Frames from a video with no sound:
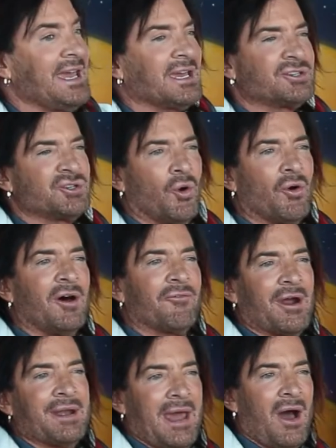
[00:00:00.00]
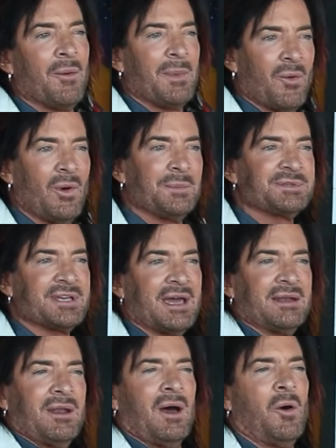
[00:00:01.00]
take a tour of right now on my
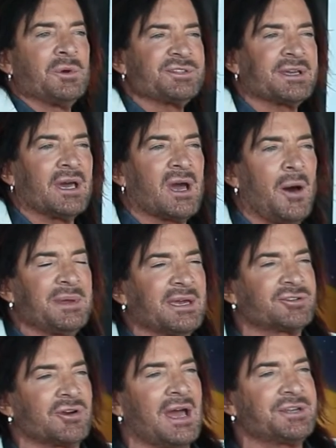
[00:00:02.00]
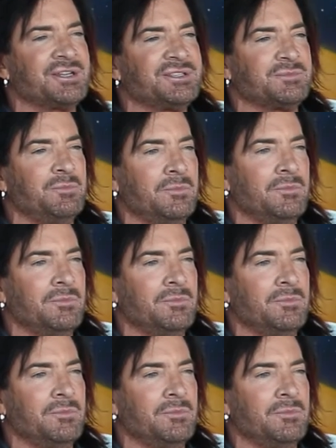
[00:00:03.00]
website, almost like a coming attractions